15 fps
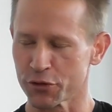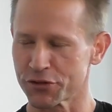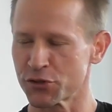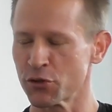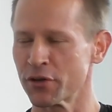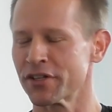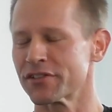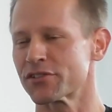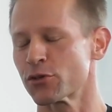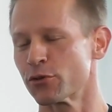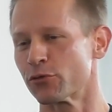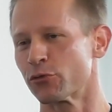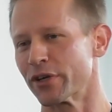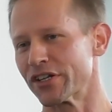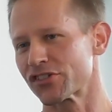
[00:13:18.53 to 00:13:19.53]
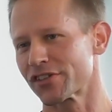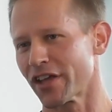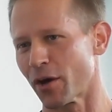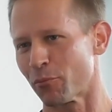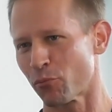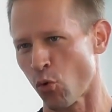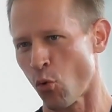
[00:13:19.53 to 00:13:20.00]
students who've reached
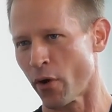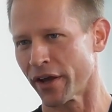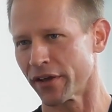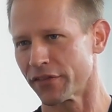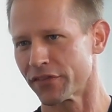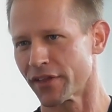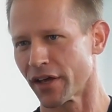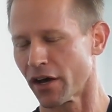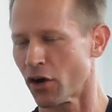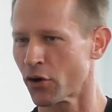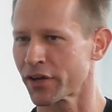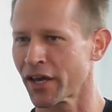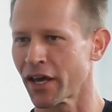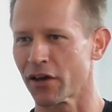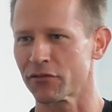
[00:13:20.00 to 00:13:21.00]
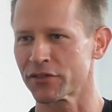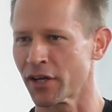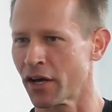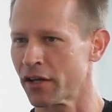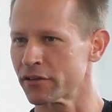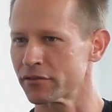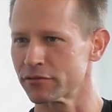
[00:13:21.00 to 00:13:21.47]
that point that, okay, I've
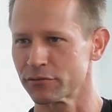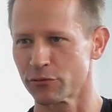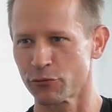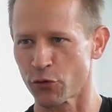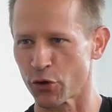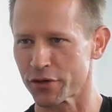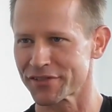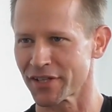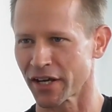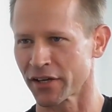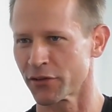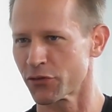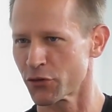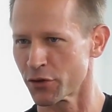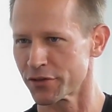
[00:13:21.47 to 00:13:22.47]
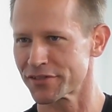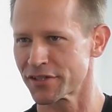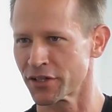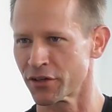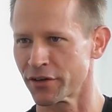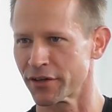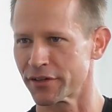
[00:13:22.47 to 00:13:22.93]
done 1st, 2nd, 3rd
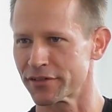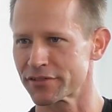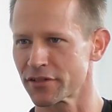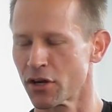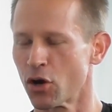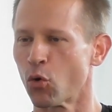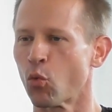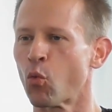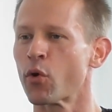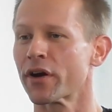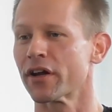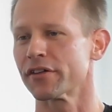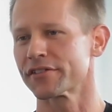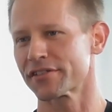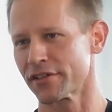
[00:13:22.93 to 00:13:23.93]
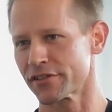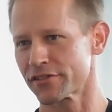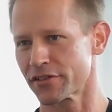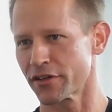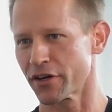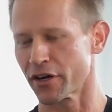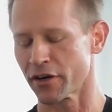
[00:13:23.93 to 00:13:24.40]
series, what else is
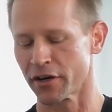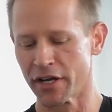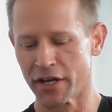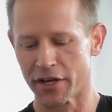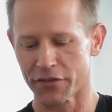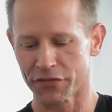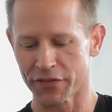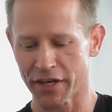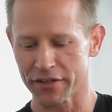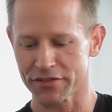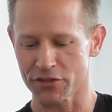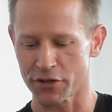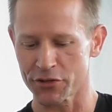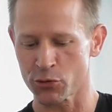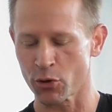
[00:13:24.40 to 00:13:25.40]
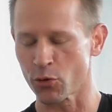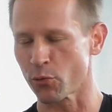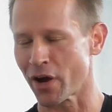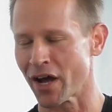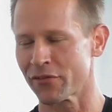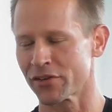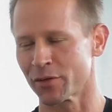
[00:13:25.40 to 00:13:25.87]
there? They start to
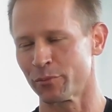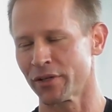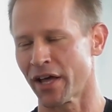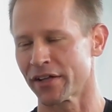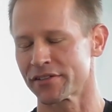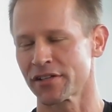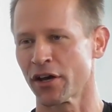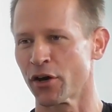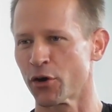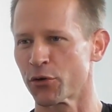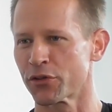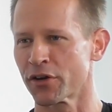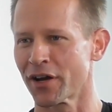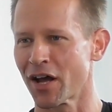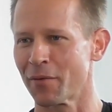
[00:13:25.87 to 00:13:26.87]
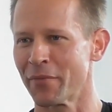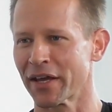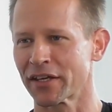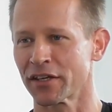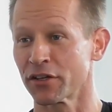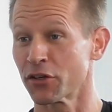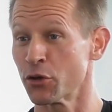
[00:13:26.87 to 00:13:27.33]
arrive at a plateau. They're not
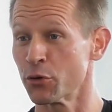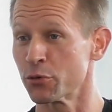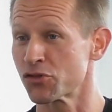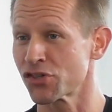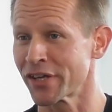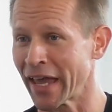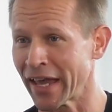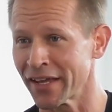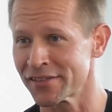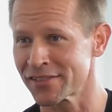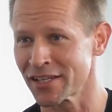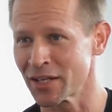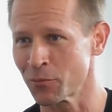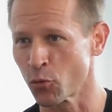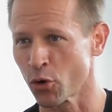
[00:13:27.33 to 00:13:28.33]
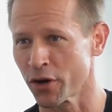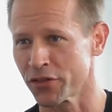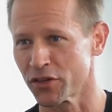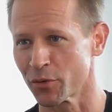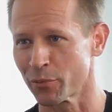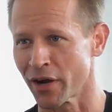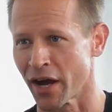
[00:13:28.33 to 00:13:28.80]
making huge gains anymore in
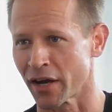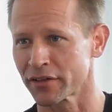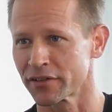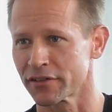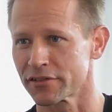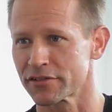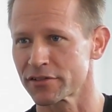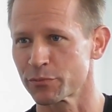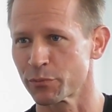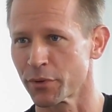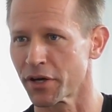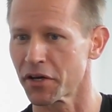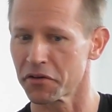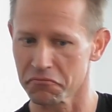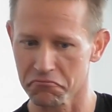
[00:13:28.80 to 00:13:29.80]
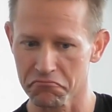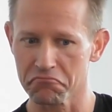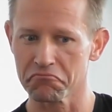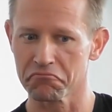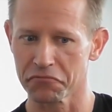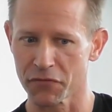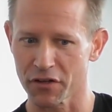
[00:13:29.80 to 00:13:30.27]
their practice, but
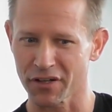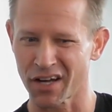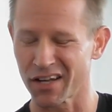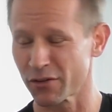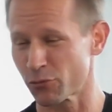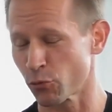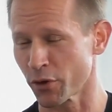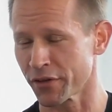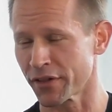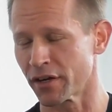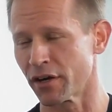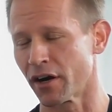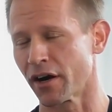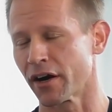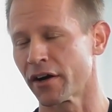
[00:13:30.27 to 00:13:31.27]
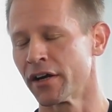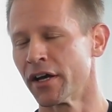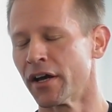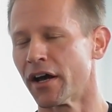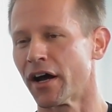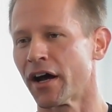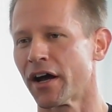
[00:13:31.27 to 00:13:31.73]
they're kind of where they are.
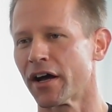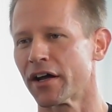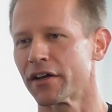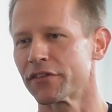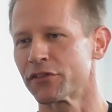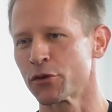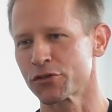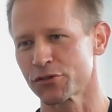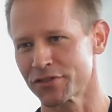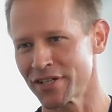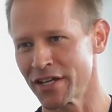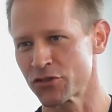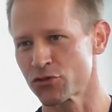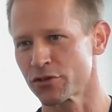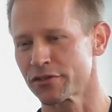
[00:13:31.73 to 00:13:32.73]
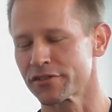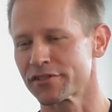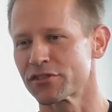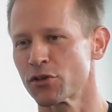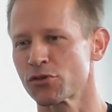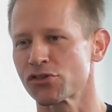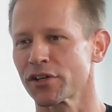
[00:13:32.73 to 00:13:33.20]
Those are
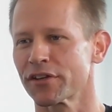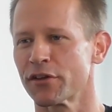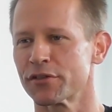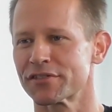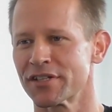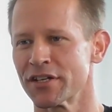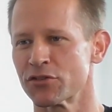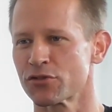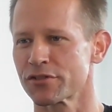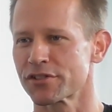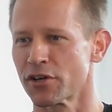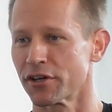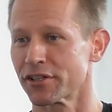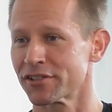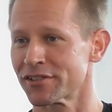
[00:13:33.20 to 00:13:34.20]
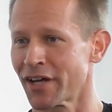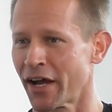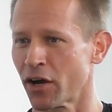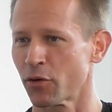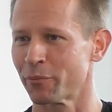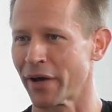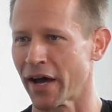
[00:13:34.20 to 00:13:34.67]
teachers. Usually those teachers start to
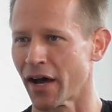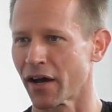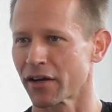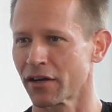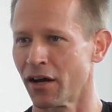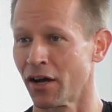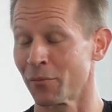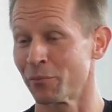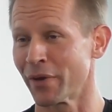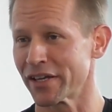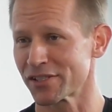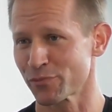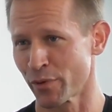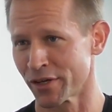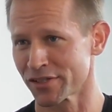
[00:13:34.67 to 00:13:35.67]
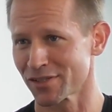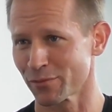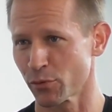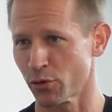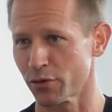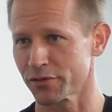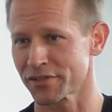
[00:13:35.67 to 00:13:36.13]
dial back on base
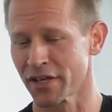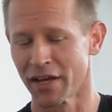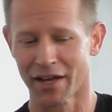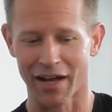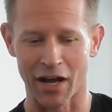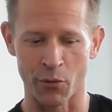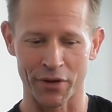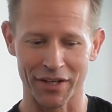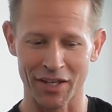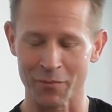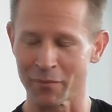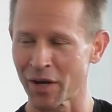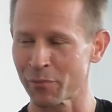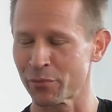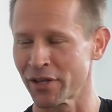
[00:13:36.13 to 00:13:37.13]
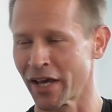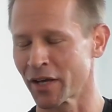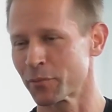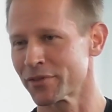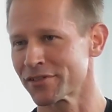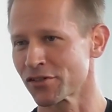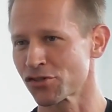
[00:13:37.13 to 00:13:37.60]
principles. I want to get my plank
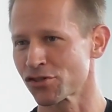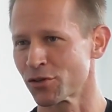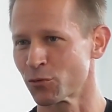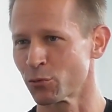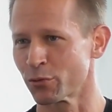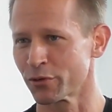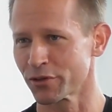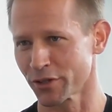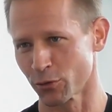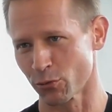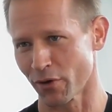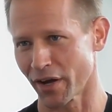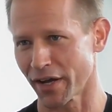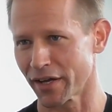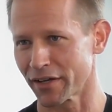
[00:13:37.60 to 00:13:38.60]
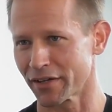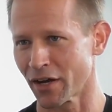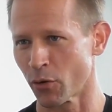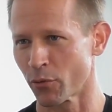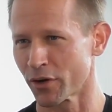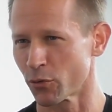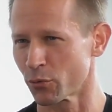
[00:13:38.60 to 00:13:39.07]
position really right. I
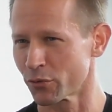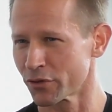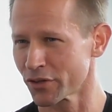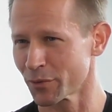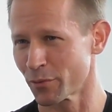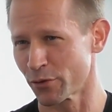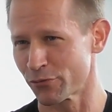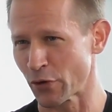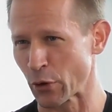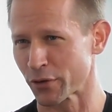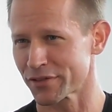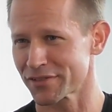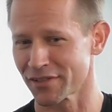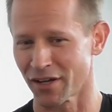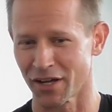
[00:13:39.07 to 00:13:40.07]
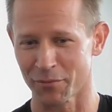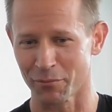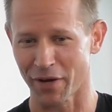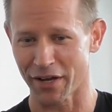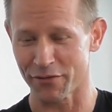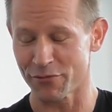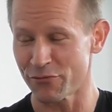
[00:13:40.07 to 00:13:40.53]
want to really be focused on
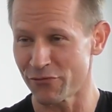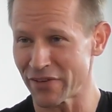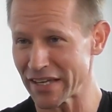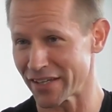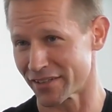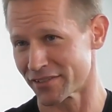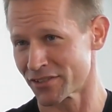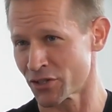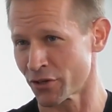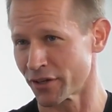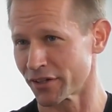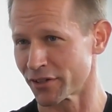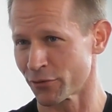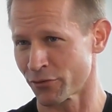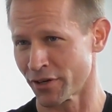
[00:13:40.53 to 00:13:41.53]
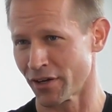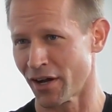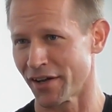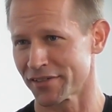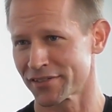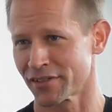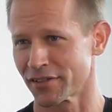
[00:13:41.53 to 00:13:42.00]
my feet during different
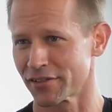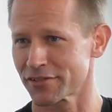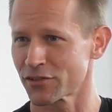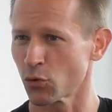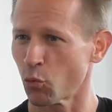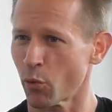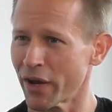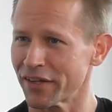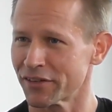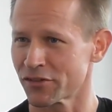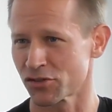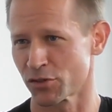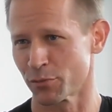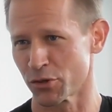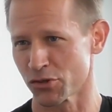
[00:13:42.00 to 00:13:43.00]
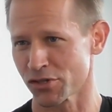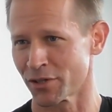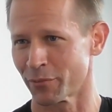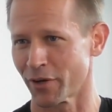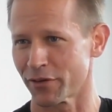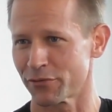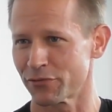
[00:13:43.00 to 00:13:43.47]
asanas, the weight distribution
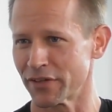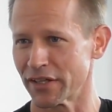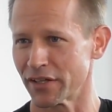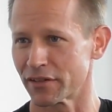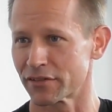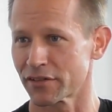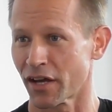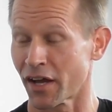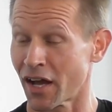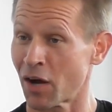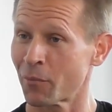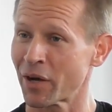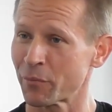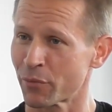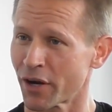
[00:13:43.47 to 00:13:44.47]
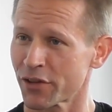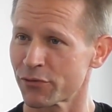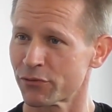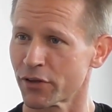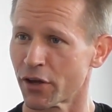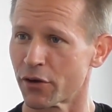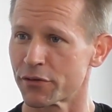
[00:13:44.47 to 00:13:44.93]
of my feet, how my breath
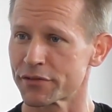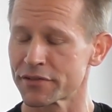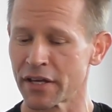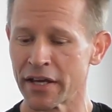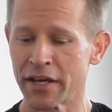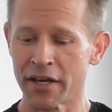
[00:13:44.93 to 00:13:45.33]
flows.